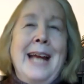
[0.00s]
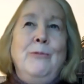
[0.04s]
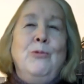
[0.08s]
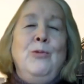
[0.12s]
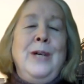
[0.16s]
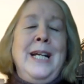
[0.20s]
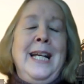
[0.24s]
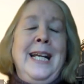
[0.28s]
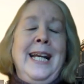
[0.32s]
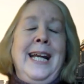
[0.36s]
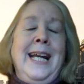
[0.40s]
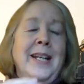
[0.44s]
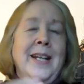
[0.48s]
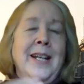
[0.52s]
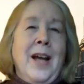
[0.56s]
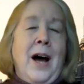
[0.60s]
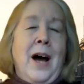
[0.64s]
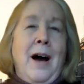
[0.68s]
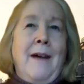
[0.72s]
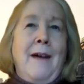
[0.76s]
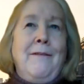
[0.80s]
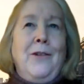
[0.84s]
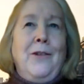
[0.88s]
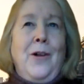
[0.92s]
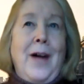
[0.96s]
And reading
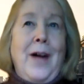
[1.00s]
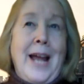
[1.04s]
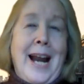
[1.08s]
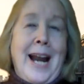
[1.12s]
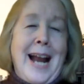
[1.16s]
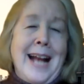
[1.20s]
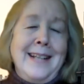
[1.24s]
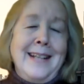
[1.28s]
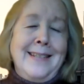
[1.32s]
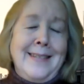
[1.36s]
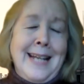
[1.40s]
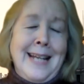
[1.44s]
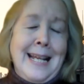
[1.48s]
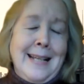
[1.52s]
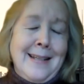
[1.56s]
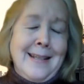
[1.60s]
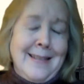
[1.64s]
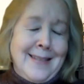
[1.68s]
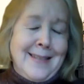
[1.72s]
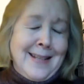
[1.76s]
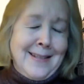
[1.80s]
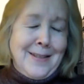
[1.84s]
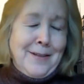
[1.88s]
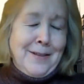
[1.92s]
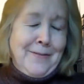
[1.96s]
the novel, and I say
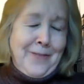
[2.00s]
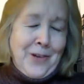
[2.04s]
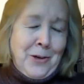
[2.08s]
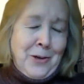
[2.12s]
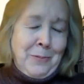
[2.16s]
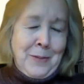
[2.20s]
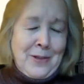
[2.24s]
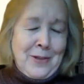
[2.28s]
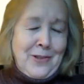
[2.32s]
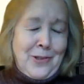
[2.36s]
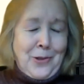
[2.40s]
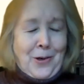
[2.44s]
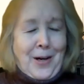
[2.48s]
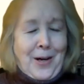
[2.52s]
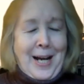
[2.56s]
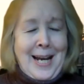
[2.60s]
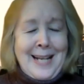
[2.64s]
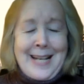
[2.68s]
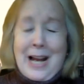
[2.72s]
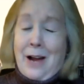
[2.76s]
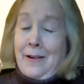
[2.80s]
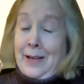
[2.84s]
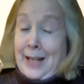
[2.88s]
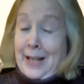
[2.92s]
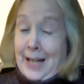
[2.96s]
this as a film historian, now
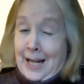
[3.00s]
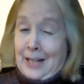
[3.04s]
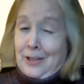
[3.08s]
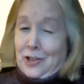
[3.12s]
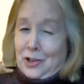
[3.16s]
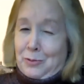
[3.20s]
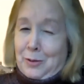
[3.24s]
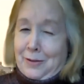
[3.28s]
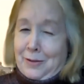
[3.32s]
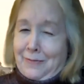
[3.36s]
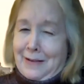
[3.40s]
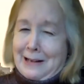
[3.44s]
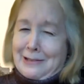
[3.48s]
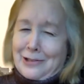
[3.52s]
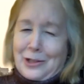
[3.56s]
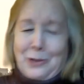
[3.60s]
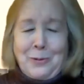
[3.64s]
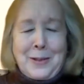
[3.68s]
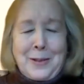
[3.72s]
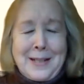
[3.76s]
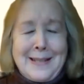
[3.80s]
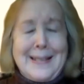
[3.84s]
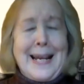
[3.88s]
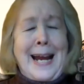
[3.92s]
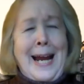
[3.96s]
an English professor would
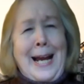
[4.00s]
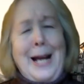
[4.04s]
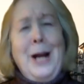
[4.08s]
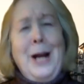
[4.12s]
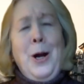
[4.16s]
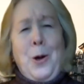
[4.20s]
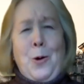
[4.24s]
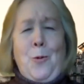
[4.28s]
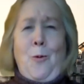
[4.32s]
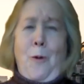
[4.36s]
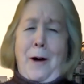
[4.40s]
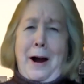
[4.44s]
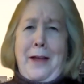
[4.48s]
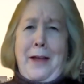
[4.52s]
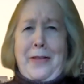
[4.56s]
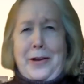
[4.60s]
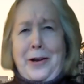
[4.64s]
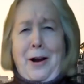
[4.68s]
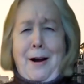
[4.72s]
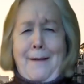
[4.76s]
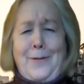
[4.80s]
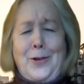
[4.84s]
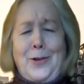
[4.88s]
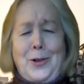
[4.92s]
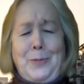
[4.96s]
say, why the
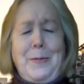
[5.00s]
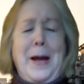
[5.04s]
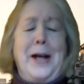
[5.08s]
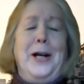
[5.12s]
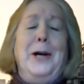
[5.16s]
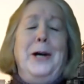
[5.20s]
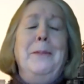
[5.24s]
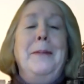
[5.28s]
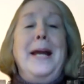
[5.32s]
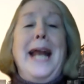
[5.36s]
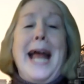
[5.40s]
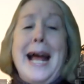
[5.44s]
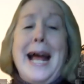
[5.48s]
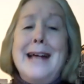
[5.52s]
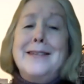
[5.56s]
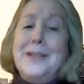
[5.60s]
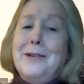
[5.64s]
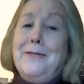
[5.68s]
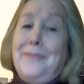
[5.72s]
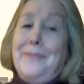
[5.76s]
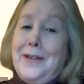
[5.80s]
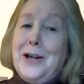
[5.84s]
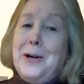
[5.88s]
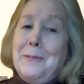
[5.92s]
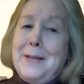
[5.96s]
novel's better, but as a
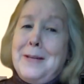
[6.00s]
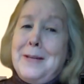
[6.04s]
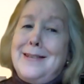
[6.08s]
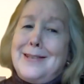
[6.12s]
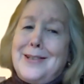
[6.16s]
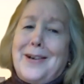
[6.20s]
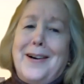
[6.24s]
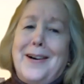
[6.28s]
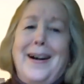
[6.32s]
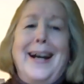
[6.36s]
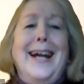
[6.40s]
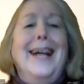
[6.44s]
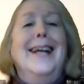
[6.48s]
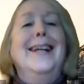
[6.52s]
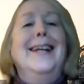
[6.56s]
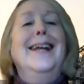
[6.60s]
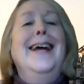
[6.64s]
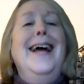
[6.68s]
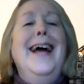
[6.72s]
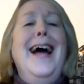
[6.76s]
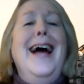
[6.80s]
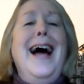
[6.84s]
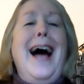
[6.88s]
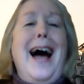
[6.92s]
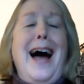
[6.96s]
film historian,
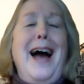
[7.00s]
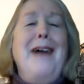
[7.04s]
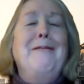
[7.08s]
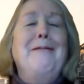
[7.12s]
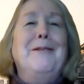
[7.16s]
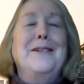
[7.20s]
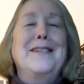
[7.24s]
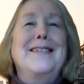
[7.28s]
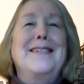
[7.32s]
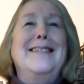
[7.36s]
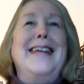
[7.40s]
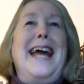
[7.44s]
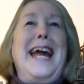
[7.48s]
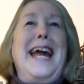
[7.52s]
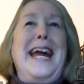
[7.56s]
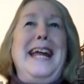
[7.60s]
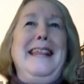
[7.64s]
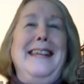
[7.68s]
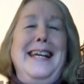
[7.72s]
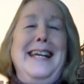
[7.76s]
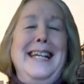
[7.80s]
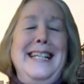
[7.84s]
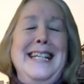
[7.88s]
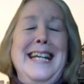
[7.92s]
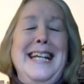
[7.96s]
I will say
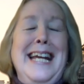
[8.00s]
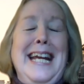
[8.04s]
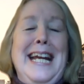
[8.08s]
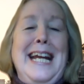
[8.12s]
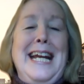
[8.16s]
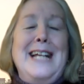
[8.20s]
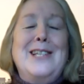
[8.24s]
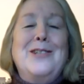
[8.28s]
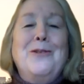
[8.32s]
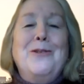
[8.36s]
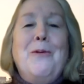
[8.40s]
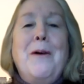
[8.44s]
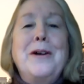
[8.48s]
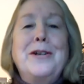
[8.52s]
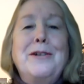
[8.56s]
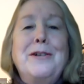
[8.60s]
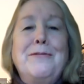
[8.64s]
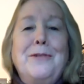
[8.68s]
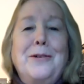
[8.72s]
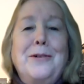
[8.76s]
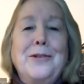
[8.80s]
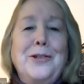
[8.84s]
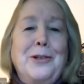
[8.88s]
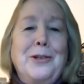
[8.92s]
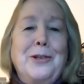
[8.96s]
that it's
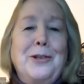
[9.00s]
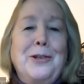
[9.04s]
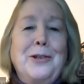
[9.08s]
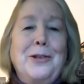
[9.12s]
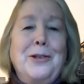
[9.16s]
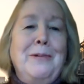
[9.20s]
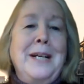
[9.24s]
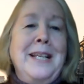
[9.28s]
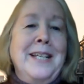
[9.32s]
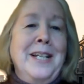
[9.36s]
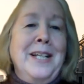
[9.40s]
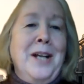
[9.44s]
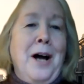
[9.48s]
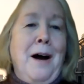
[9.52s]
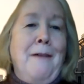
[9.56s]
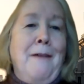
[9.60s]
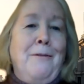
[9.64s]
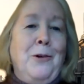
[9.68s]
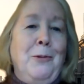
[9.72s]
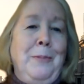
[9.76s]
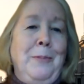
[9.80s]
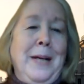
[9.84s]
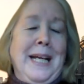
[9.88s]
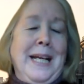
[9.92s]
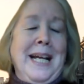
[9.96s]
wonderful to read the
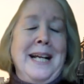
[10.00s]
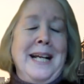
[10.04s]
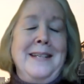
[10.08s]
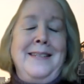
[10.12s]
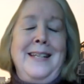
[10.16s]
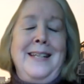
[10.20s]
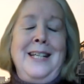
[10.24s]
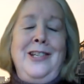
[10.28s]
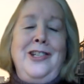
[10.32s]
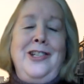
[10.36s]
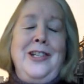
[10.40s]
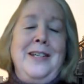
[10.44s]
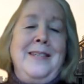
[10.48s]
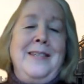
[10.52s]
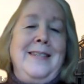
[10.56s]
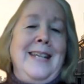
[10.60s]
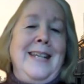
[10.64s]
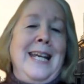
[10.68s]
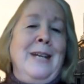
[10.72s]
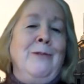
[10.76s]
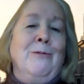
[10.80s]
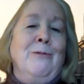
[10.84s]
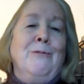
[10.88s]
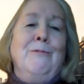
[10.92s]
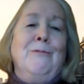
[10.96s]
novel because it just
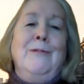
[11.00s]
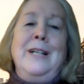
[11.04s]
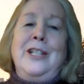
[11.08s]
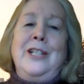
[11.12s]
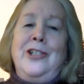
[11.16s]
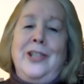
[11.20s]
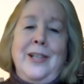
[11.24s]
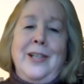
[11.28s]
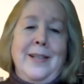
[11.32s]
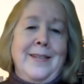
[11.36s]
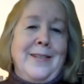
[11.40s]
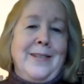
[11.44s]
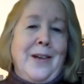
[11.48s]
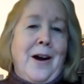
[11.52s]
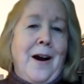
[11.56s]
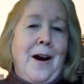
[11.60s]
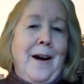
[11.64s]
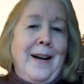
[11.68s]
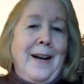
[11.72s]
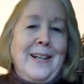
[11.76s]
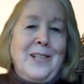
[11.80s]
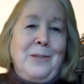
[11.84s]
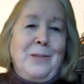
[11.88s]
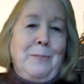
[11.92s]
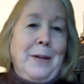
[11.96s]
enriches
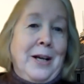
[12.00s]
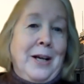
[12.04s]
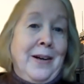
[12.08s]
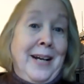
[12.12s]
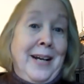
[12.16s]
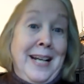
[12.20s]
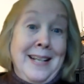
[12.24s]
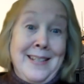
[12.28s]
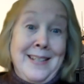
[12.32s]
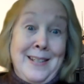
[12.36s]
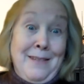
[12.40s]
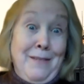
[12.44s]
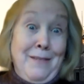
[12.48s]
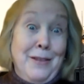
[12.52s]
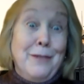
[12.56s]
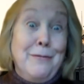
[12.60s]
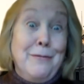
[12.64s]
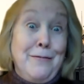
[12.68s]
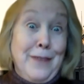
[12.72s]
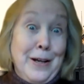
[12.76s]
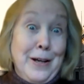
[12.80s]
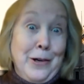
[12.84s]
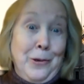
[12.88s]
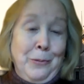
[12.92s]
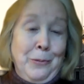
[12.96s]
our experience of the
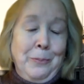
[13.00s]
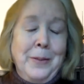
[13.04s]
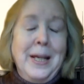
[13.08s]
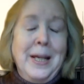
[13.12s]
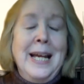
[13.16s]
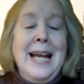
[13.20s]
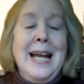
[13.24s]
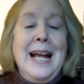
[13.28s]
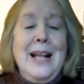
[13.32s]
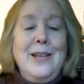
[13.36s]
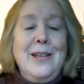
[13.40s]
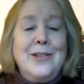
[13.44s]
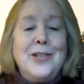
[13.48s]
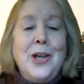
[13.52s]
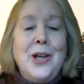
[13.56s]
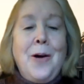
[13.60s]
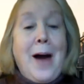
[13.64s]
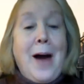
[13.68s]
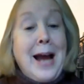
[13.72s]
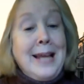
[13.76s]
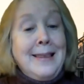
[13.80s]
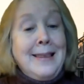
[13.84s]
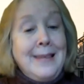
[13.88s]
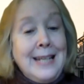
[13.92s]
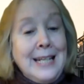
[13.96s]
film. So
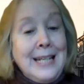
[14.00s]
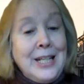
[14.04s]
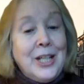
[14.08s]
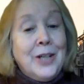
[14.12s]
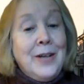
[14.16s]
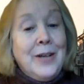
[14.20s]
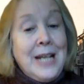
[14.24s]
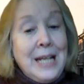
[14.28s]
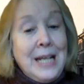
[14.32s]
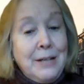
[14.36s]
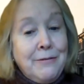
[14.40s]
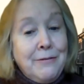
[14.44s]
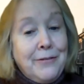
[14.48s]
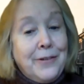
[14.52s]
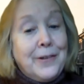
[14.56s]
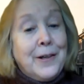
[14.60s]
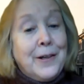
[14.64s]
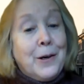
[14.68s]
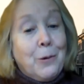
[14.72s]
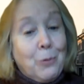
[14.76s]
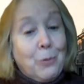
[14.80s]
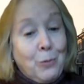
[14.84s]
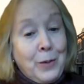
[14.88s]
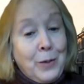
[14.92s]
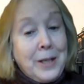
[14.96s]
I think you're in
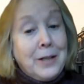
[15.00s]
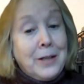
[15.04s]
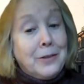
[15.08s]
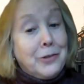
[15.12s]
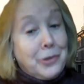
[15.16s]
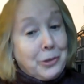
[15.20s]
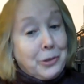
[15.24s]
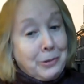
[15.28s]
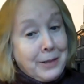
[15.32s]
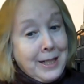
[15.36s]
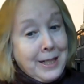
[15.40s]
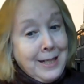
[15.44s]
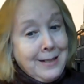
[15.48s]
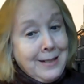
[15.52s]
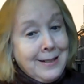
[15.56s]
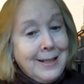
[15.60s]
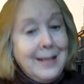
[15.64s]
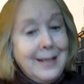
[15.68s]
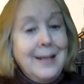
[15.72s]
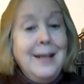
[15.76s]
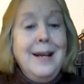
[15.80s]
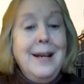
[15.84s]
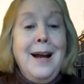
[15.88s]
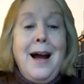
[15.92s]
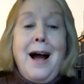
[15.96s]
for a real treat
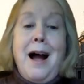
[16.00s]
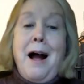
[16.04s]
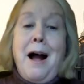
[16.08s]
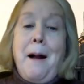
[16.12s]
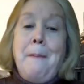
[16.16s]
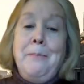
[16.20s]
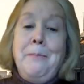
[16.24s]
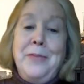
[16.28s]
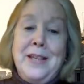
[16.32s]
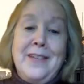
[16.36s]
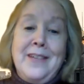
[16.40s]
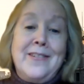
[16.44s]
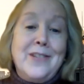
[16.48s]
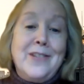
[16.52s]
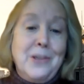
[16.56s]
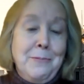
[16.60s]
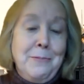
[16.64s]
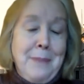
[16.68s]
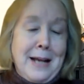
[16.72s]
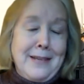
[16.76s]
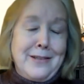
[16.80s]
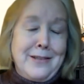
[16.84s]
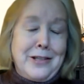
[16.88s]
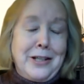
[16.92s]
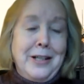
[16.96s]
this
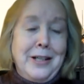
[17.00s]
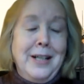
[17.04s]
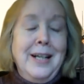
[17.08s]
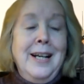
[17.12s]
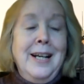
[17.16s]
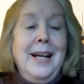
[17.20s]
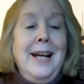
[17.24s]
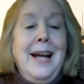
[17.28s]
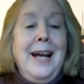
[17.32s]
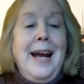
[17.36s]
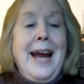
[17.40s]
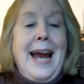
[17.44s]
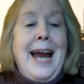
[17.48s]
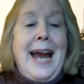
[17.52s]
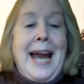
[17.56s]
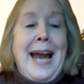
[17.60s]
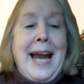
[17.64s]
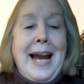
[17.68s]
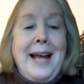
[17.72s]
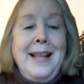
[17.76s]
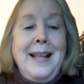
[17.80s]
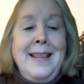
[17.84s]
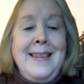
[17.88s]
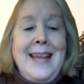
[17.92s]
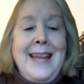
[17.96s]
semester,
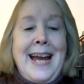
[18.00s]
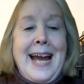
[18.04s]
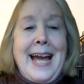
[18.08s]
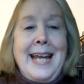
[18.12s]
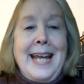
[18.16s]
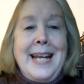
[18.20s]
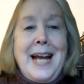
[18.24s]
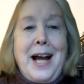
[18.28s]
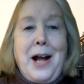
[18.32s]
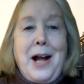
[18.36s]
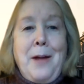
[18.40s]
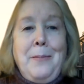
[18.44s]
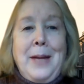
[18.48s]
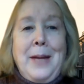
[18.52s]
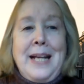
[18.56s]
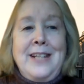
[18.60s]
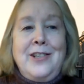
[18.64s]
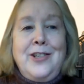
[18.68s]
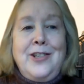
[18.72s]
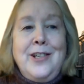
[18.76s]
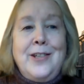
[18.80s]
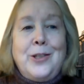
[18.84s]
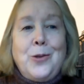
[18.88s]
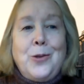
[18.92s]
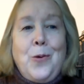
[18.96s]
and that
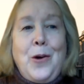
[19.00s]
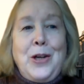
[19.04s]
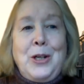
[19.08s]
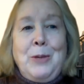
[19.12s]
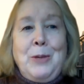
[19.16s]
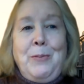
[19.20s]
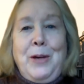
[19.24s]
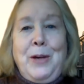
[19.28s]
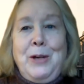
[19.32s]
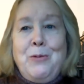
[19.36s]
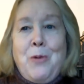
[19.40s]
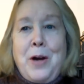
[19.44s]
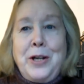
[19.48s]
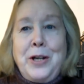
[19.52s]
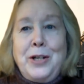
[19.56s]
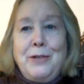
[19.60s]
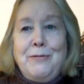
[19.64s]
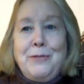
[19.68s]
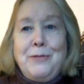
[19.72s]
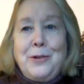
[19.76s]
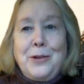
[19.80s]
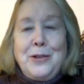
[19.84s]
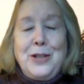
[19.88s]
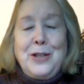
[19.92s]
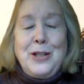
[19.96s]
it's just going to be
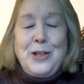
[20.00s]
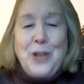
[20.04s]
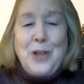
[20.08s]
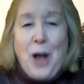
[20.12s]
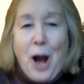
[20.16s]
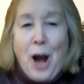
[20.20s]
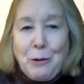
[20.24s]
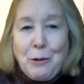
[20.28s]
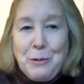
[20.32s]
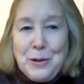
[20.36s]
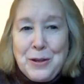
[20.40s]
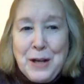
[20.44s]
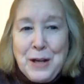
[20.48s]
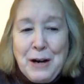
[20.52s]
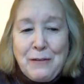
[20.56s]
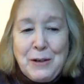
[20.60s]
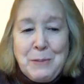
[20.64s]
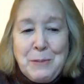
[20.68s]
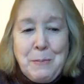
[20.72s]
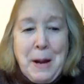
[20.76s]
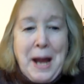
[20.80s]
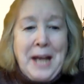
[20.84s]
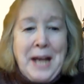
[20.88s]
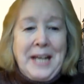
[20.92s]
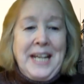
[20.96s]
wonderful to talk with
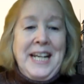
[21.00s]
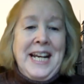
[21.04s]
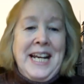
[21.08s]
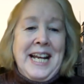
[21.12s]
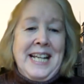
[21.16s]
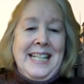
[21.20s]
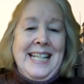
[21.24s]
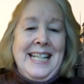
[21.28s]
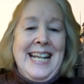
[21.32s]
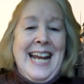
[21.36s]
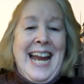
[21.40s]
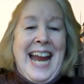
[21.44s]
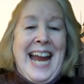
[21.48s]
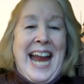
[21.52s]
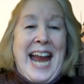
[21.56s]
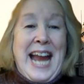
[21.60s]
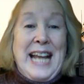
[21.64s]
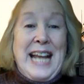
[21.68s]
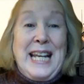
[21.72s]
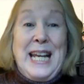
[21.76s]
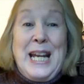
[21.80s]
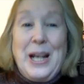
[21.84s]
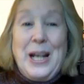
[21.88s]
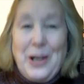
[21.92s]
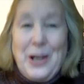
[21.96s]
everybody and
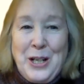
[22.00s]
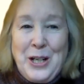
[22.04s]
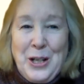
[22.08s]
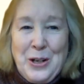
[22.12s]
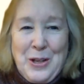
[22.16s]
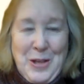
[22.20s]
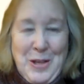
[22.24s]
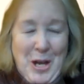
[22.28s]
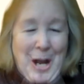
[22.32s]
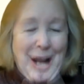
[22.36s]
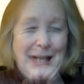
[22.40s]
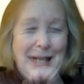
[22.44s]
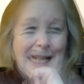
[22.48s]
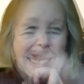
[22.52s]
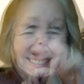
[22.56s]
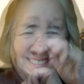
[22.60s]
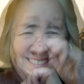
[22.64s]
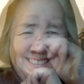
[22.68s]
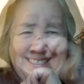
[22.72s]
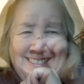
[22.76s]
hear your thoughts.